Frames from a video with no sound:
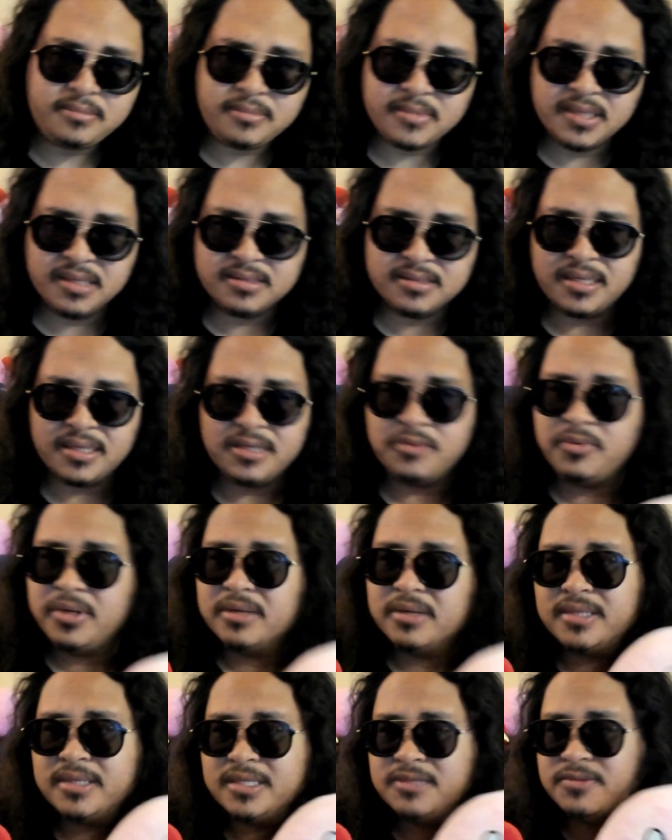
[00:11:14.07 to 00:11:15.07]
There's a lot of
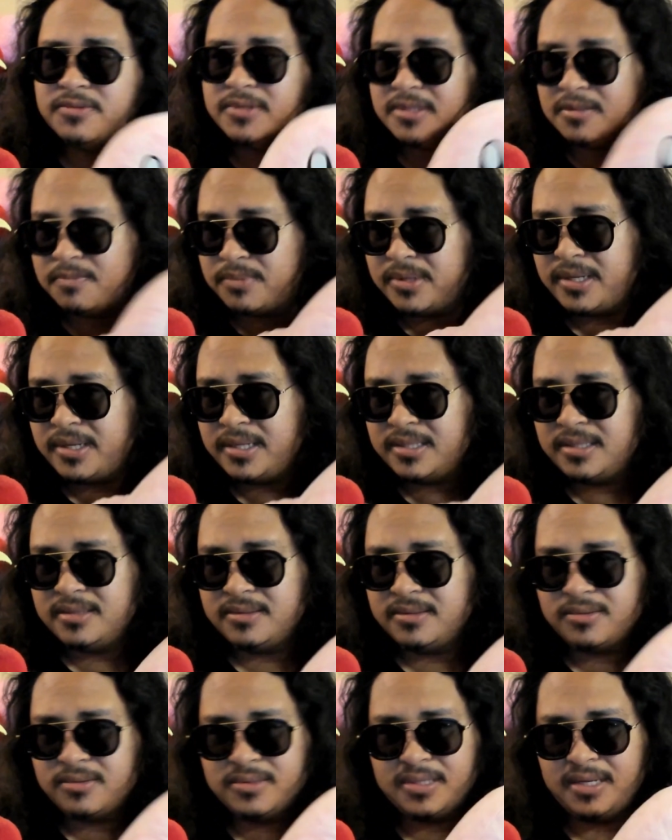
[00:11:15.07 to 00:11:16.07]
weird things with the brain, and
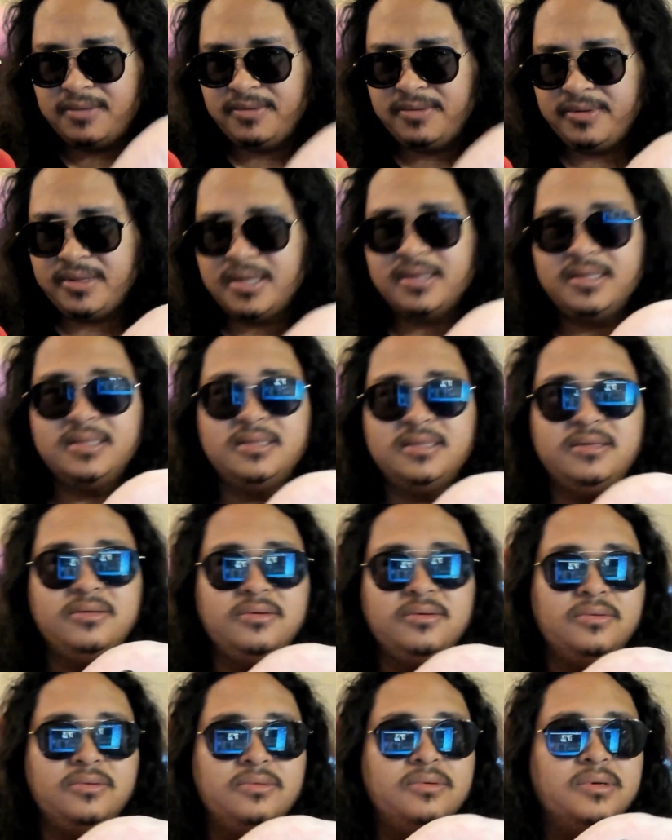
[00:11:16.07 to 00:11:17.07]
of course, I haven't gone
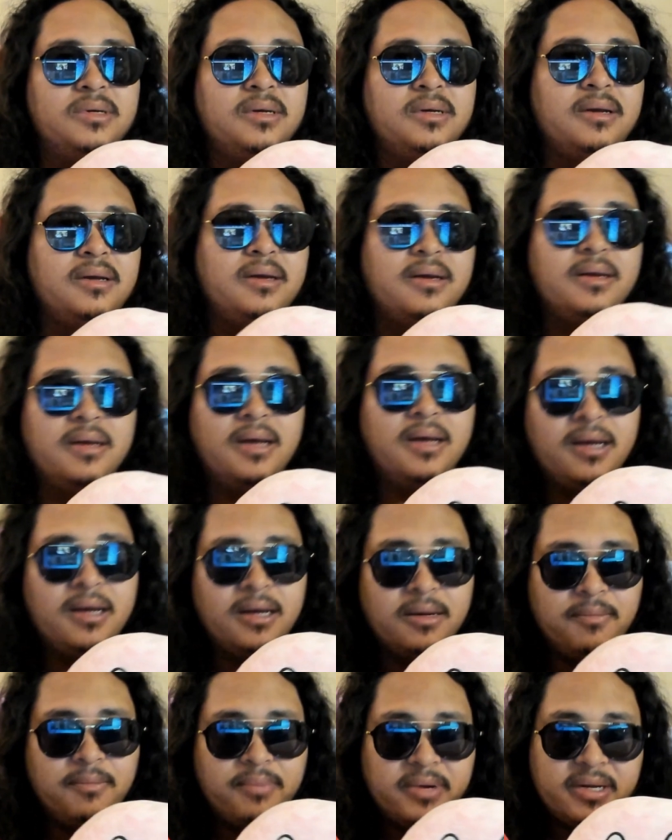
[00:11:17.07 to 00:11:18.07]
into
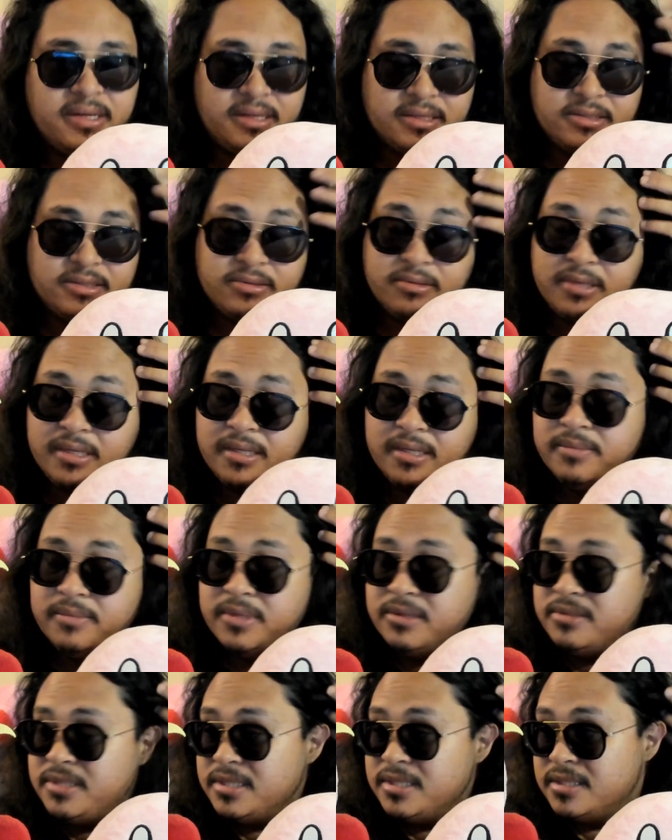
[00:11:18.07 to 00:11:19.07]
brain controlling
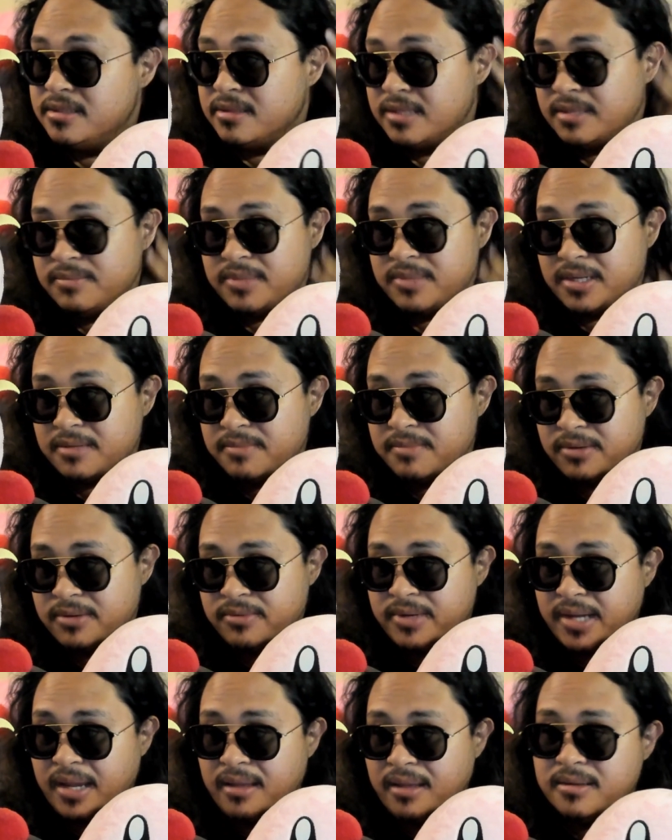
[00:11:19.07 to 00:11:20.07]
emotions. All that I'm talking about
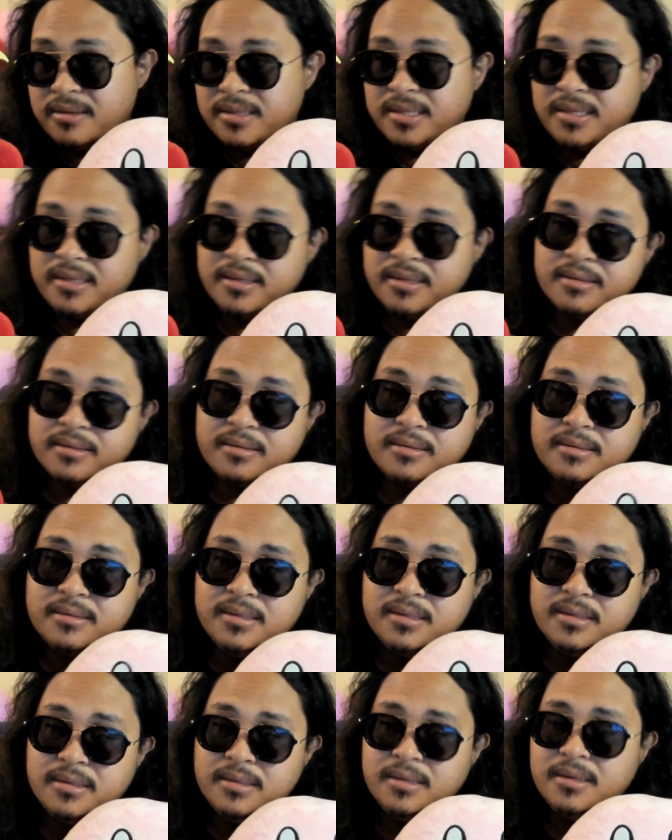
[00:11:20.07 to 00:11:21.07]
reality here.
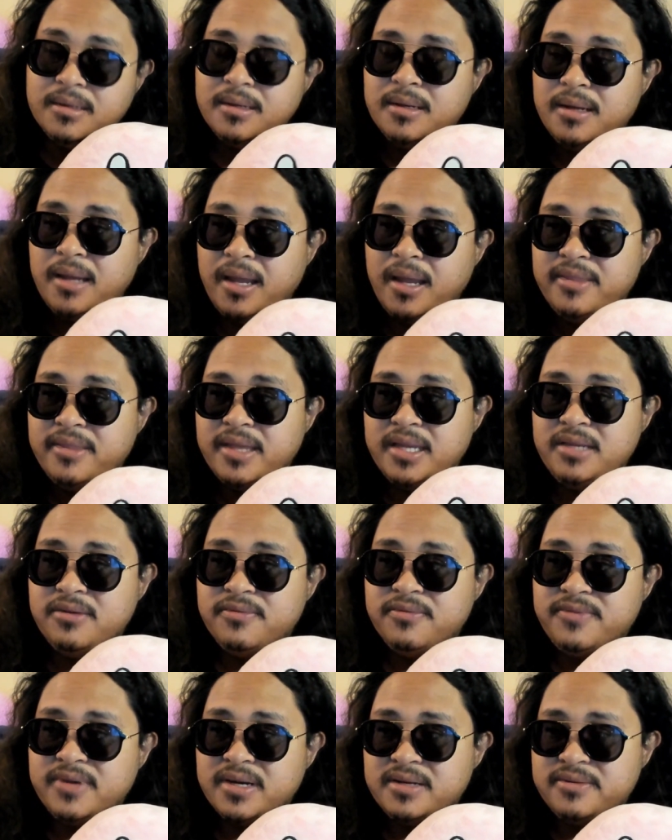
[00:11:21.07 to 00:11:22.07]
And then
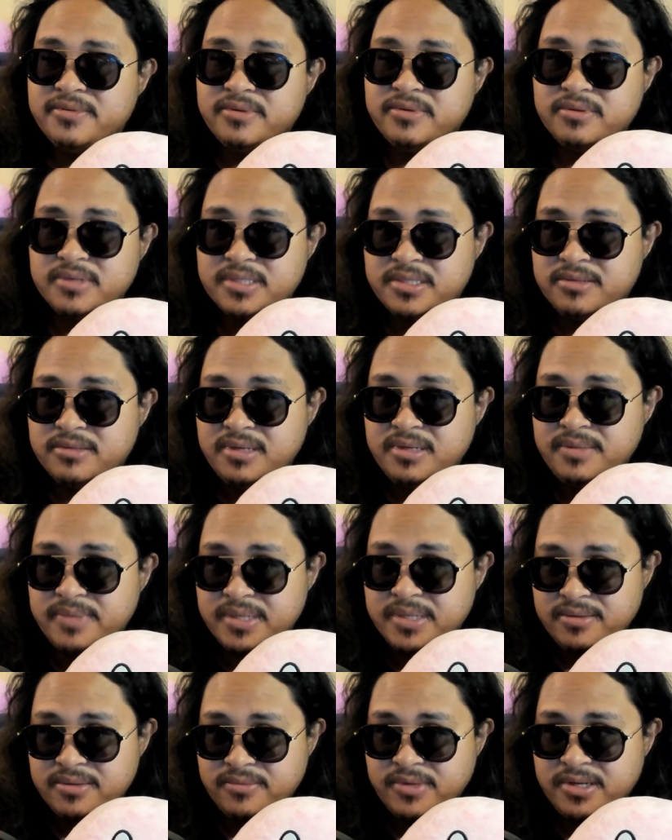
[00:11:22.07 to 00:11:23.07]
you've got, of course,
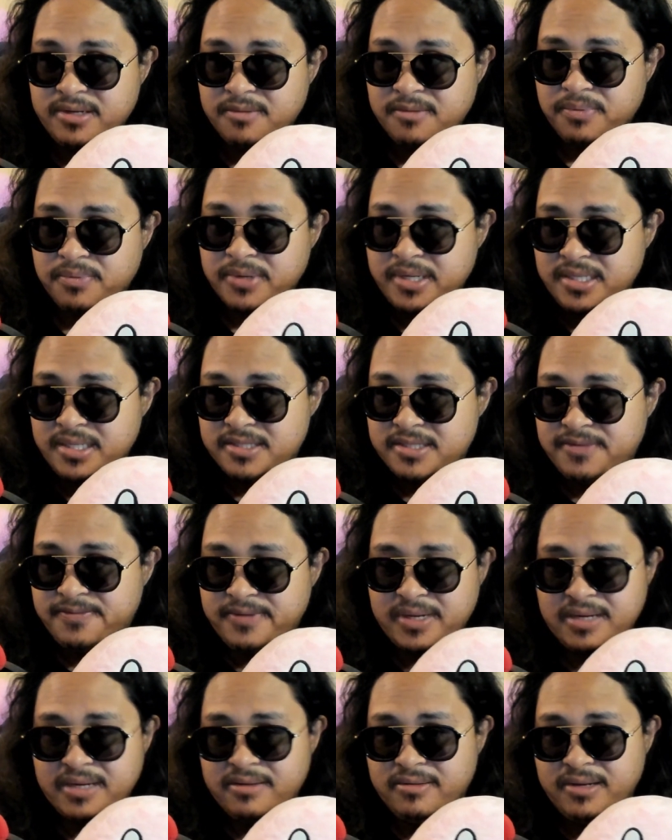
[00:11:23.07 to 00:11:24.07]
dreaming, where your brain's
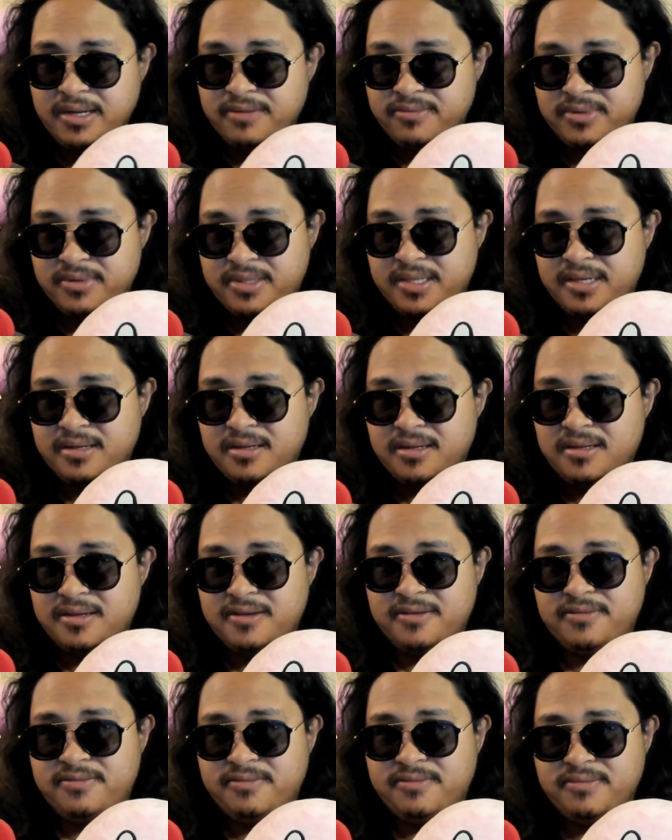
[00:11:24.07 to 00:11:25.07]
firing everything
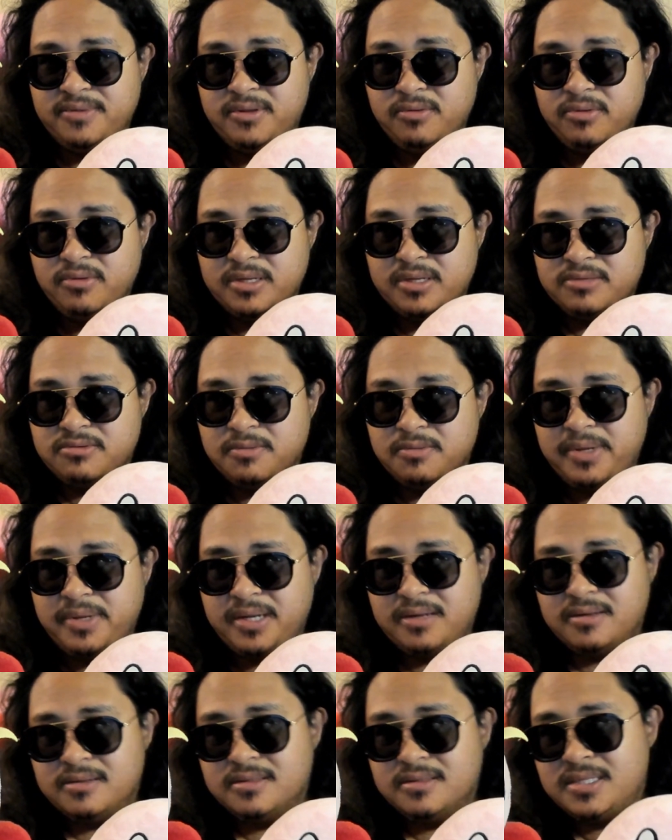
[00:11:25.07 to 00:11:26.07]
off, doing its
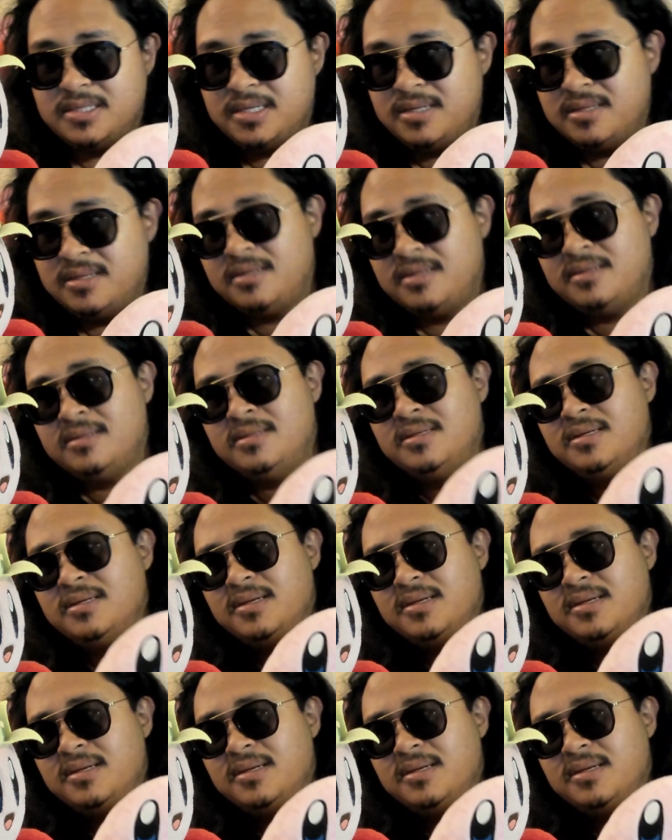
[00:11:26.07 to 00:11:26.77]
repairs, and